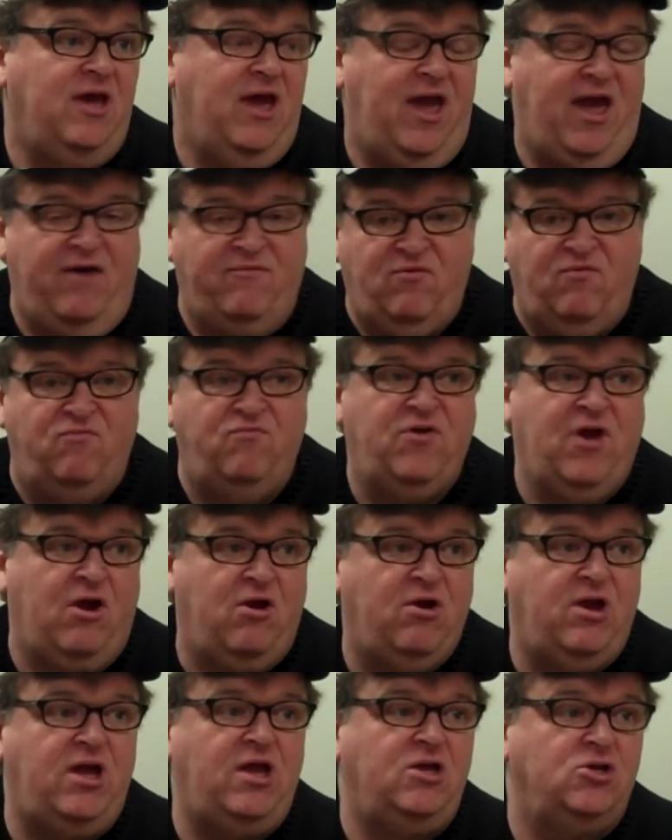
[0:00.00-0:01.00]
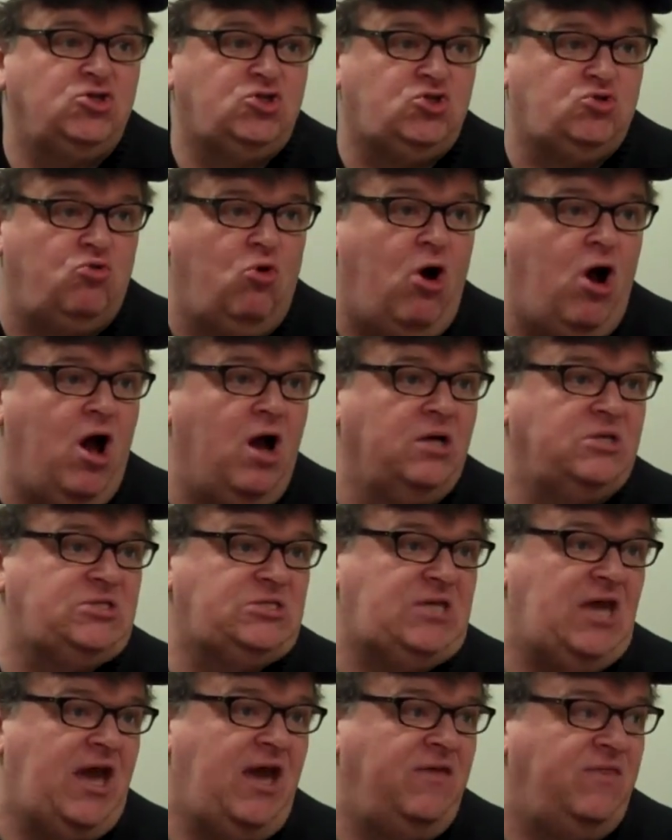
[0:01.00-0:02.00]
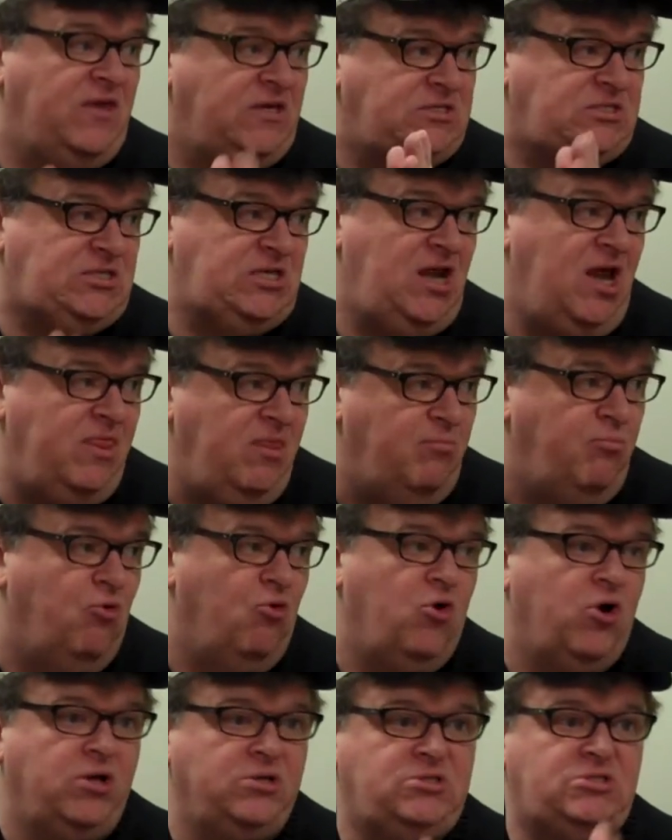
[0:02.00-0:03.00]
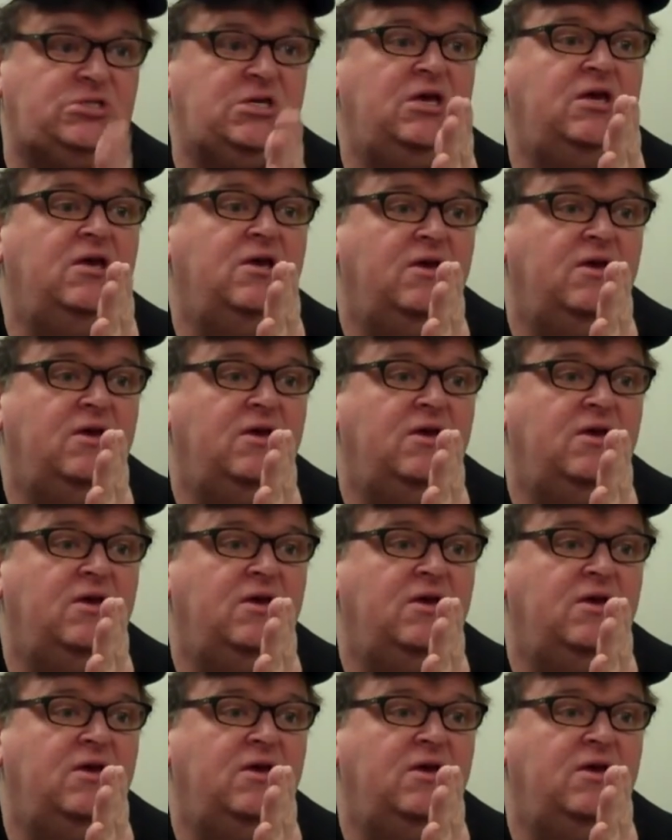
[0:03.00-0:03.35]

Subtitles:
have a very strong say. They sit on the boards.